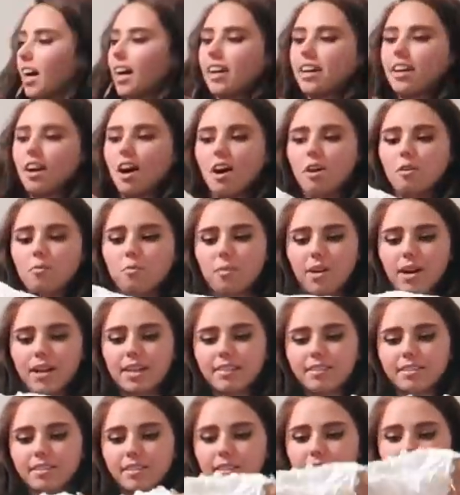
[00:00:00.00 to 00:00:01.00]
I got
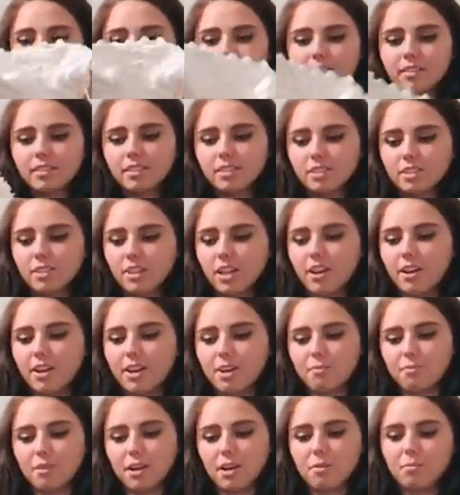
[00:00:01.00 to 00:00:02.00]
white, so now
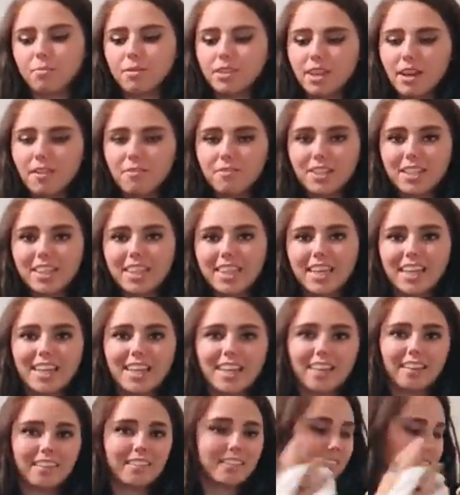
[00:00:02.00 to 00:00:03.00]
I can wear them with
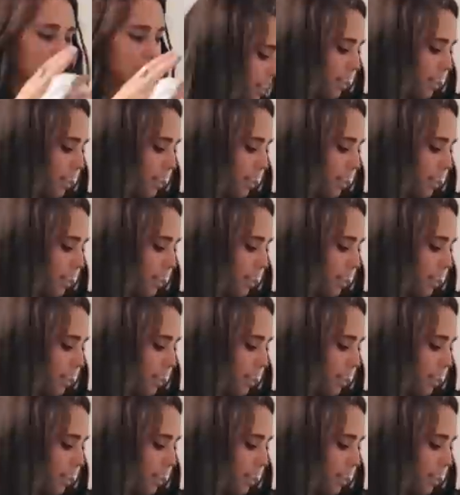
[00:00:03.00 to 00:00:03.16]
everything.